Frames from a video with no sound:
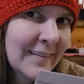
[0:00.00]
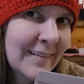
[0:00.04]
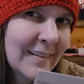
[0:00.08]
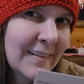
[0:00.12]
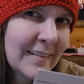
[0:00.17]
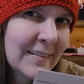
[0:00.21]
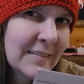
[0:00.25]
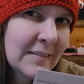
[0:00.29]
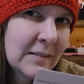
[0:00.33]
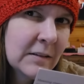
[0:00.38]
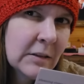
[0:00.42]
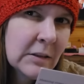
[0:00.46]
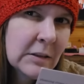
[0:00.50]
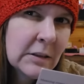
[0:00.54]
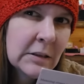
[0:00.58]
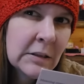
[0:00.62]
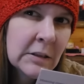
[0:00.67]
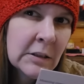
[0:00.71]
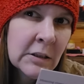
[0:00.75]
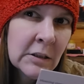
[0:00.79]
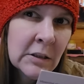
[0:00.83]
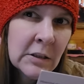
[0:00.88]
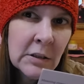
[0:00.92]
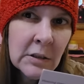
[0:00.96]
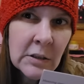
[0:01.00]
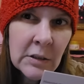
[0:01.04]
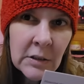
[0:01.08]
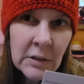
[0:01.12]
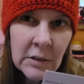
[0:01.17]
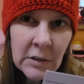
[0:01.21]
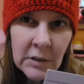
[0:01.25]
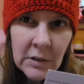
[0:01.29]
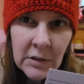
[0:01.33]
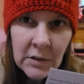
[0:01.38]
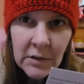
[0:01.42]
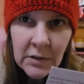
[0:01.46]

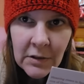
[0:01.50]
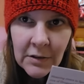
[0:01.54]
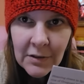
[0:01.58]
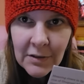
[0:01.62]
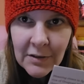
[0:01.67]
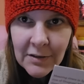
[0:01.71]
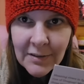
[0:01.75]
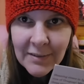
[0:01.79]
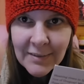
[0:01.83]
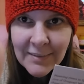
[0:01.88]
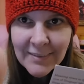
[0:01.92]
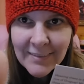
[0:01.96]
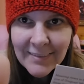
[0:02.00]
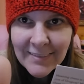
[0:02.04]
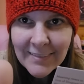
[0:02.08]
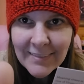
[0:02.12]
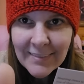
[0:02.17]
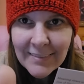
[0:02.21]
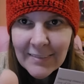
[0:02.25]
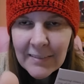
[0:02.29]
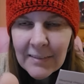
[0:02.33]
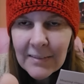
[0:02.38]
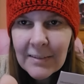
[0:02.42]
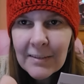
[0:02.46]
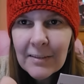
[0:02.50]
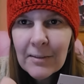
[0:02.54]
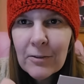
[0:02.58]
Nobody speaks.